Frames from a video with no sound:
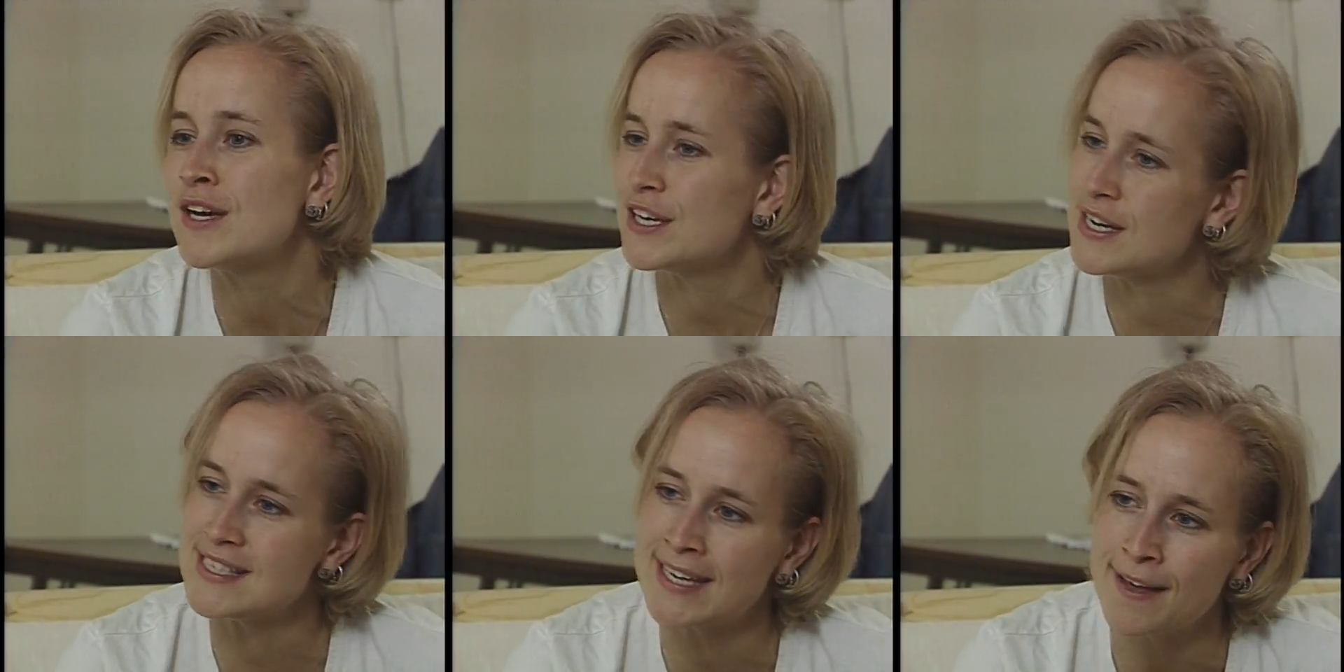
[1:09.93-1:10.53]
You need
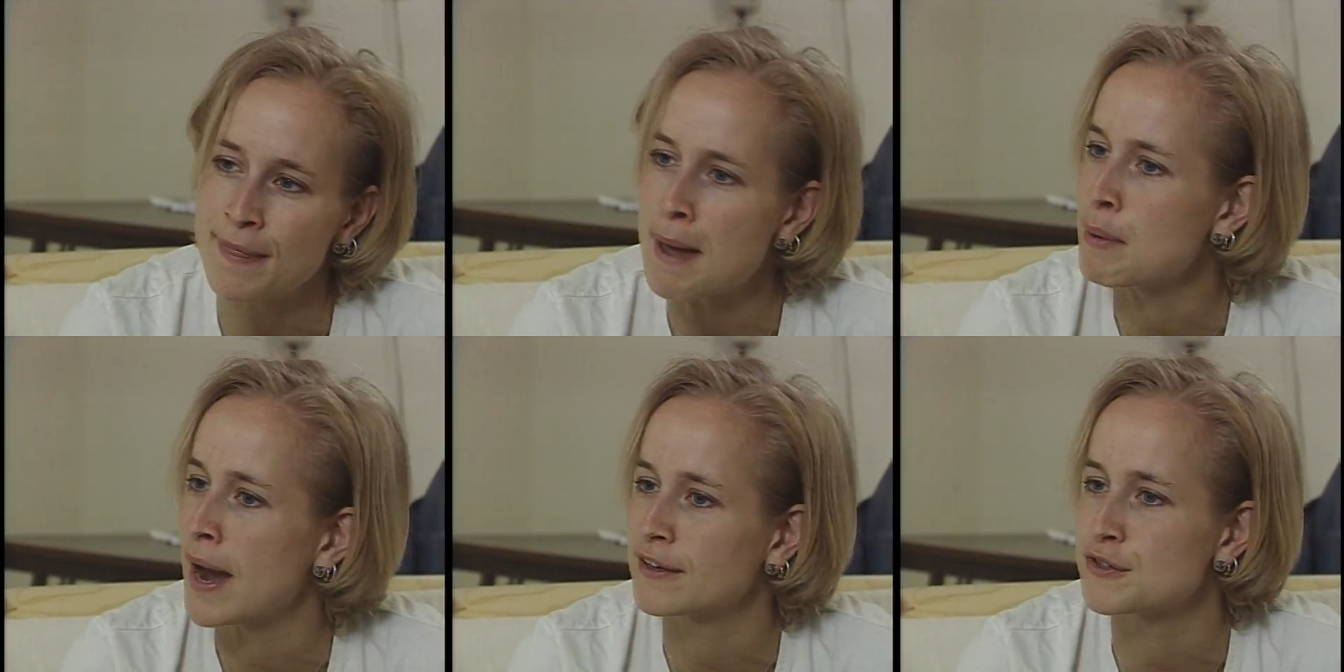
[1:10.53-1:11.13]
to get in that
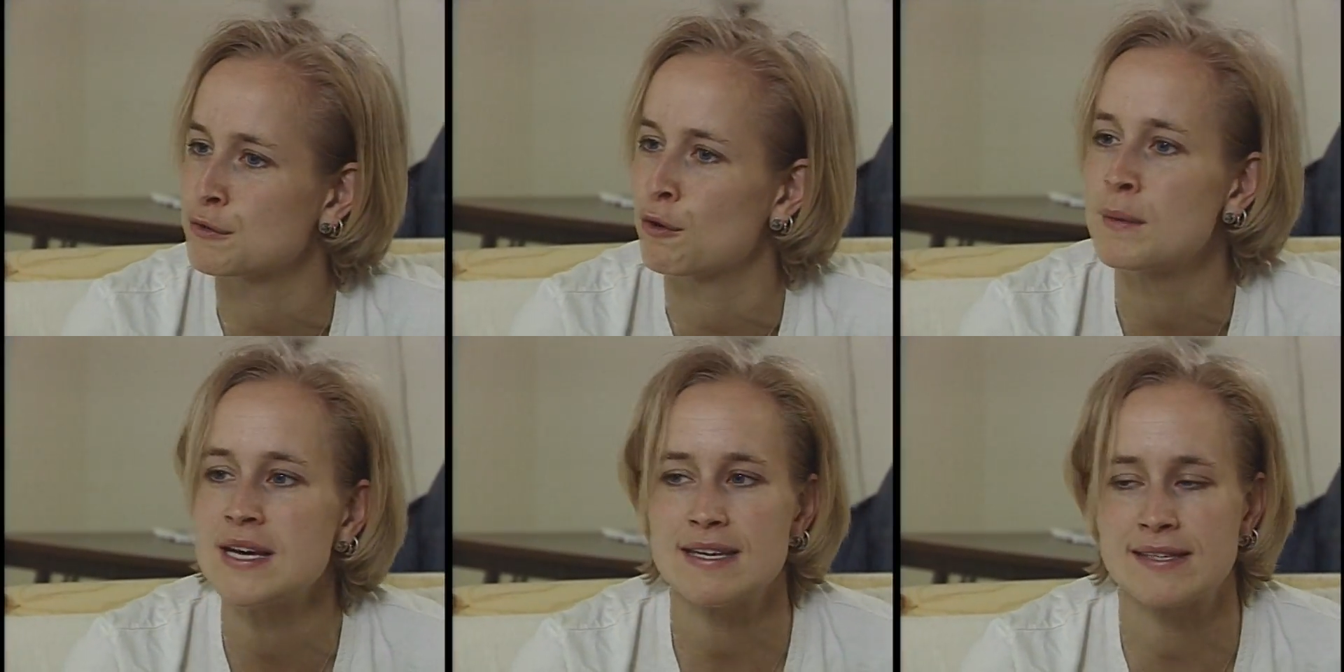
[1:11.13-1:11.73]
practice room,
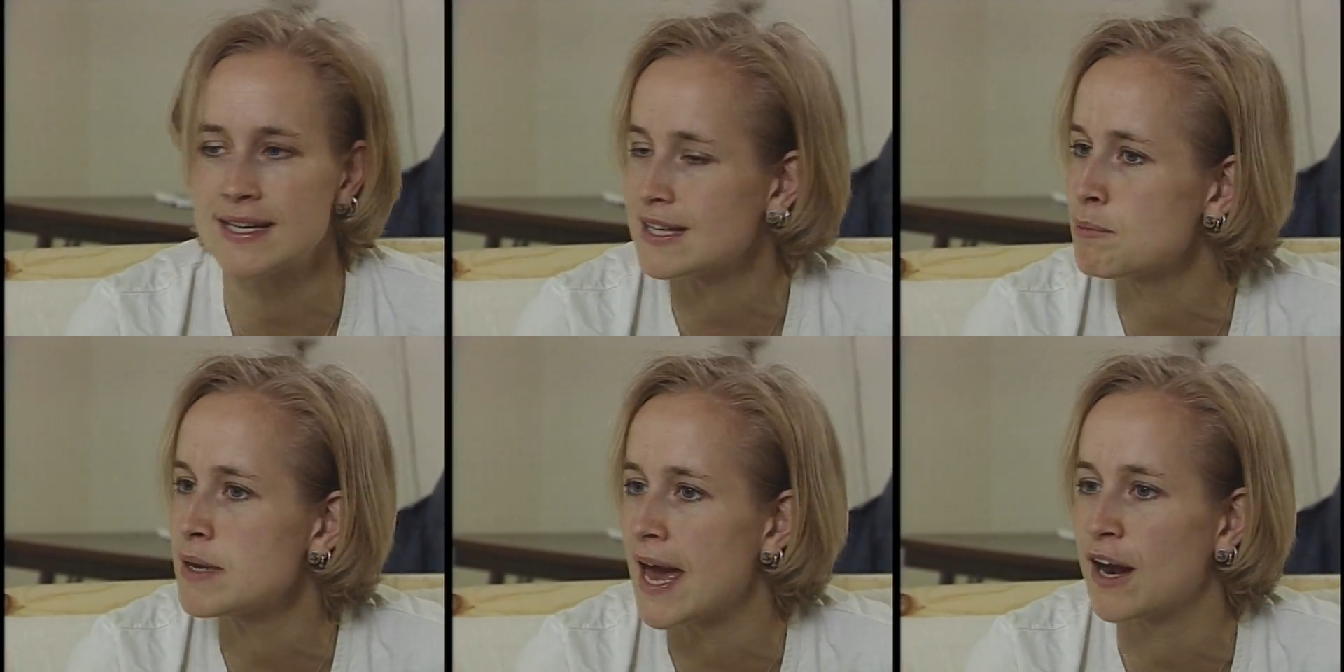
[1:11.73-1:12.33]
sit at the
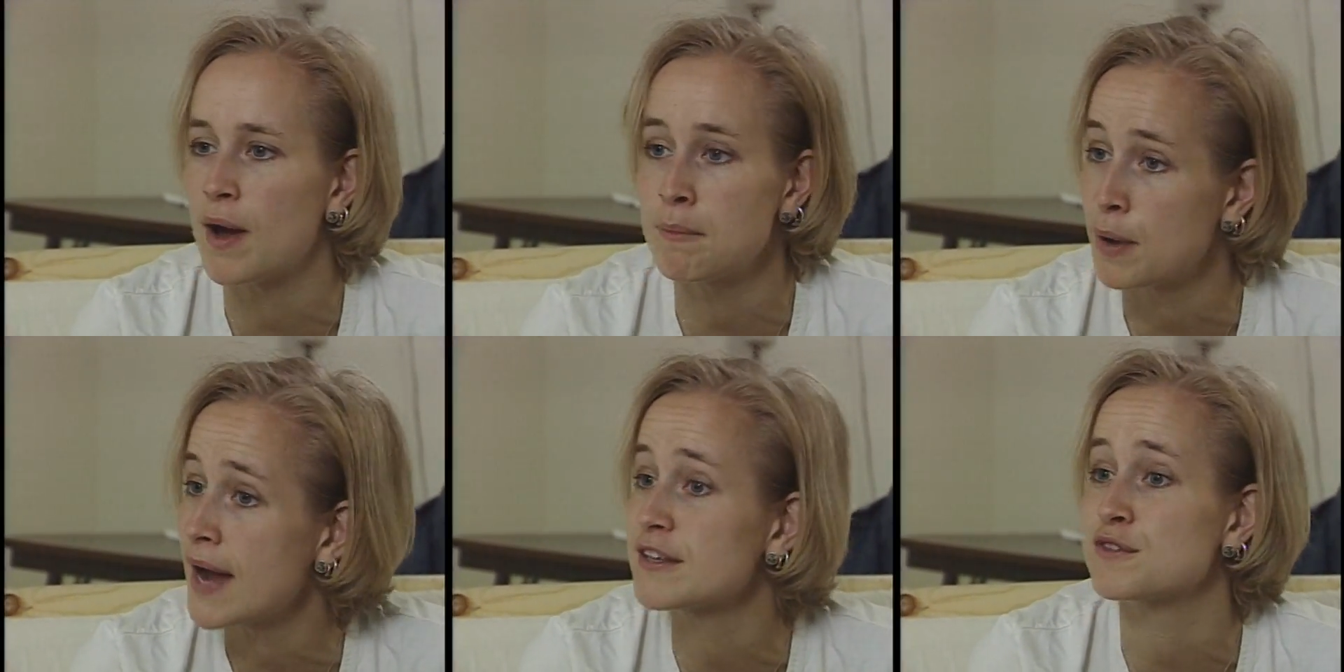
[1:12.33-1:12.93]
piano, and
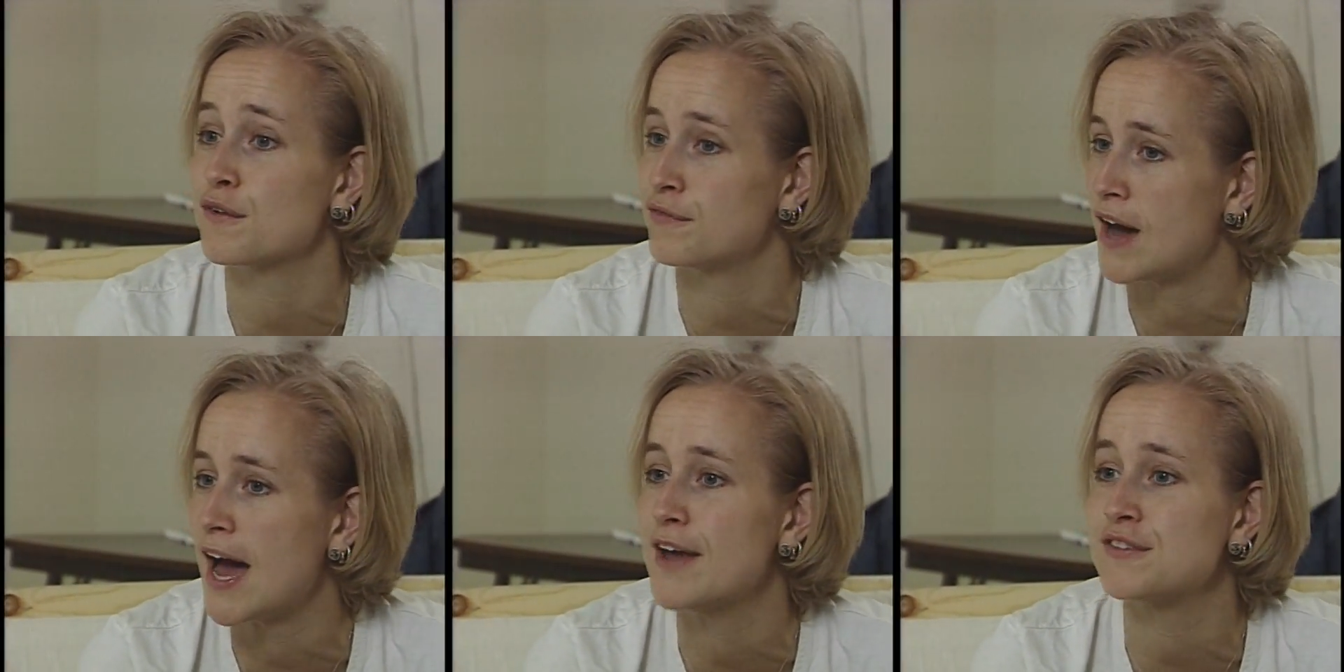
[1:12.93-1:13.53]
practice for
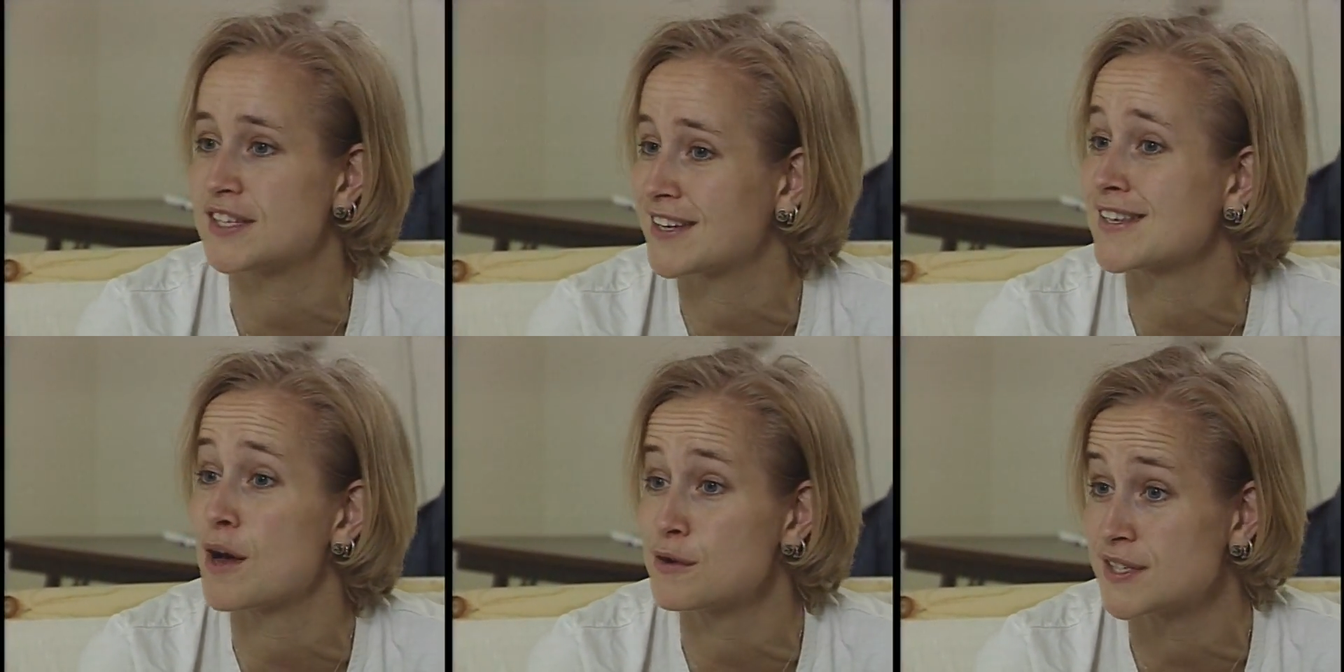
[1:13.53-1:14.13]
5-6
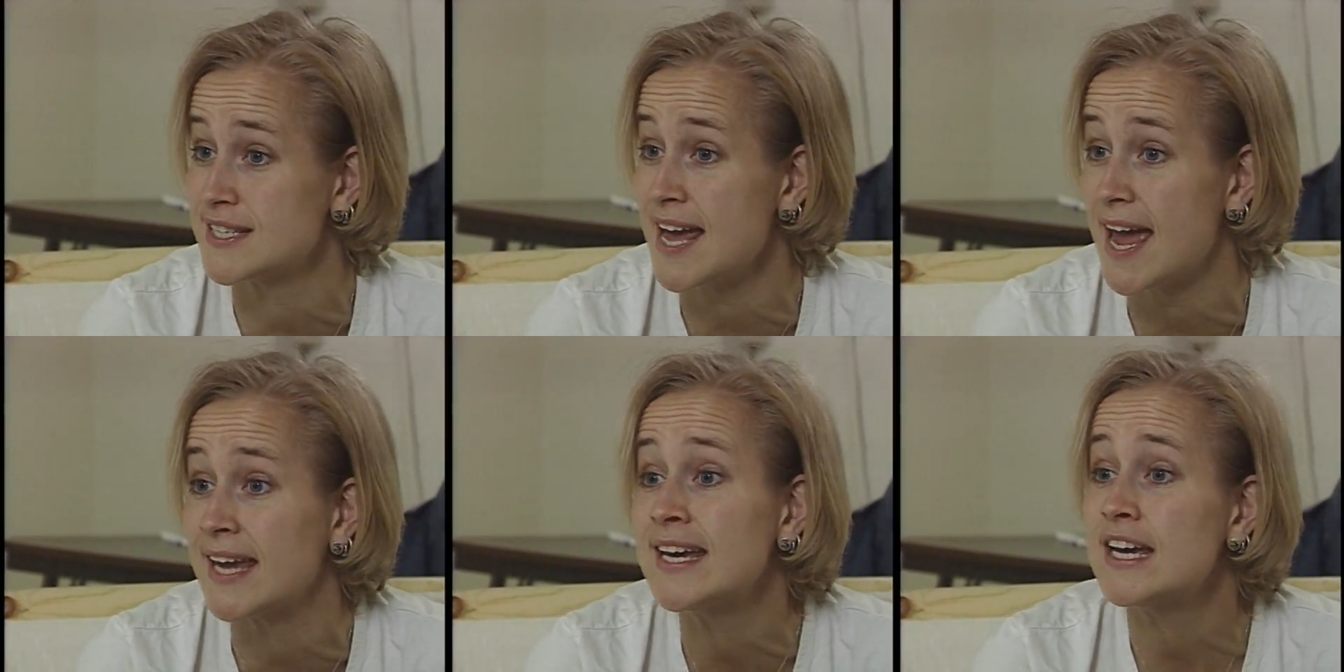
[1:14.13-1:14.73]
hours a
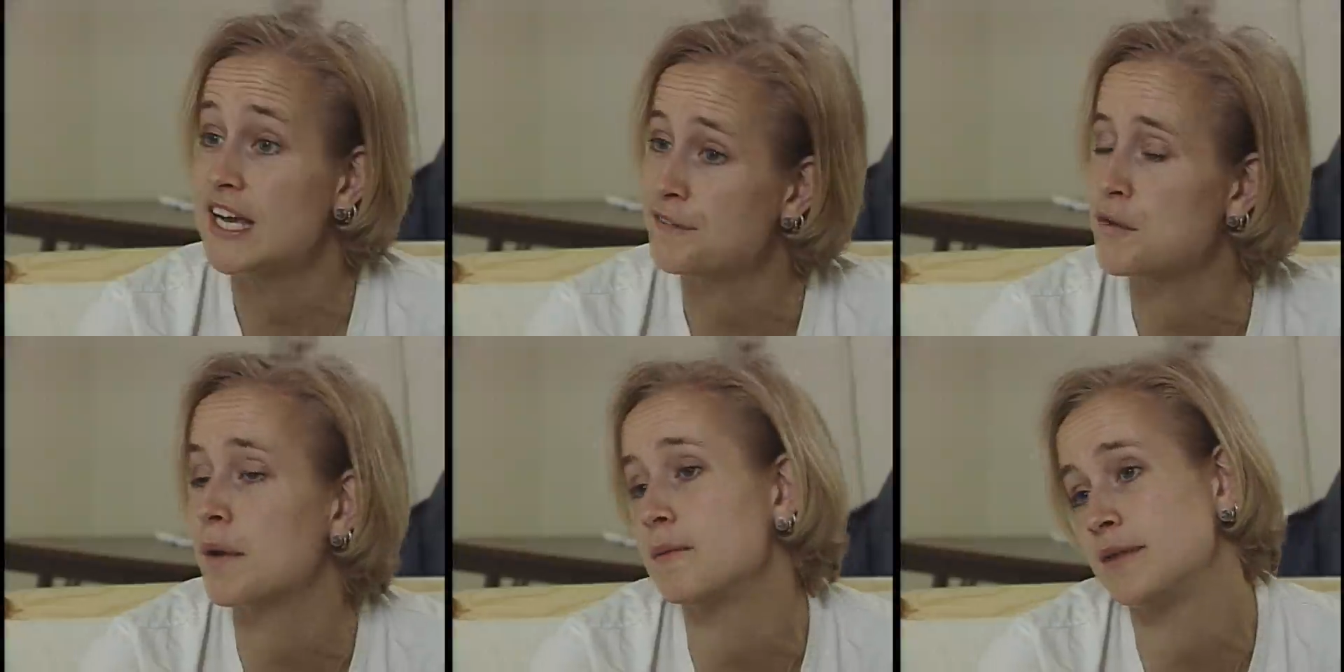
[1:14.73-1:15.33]
day if you
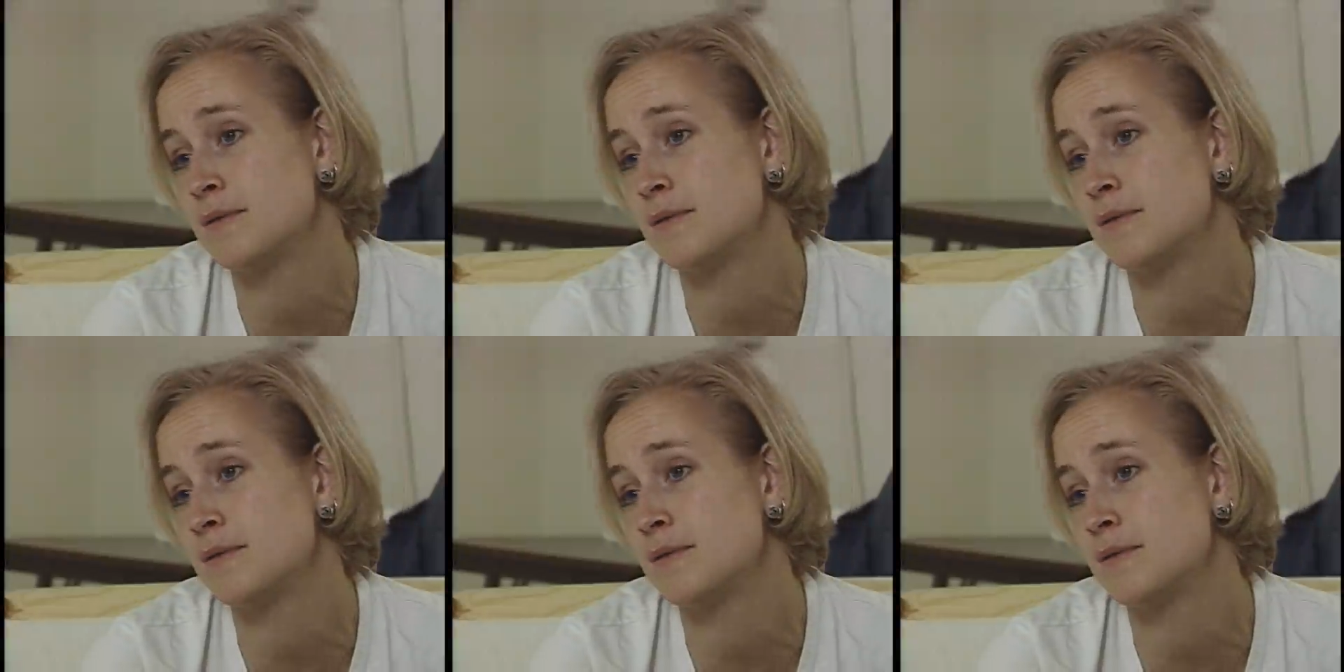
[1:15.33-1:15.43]
want to be the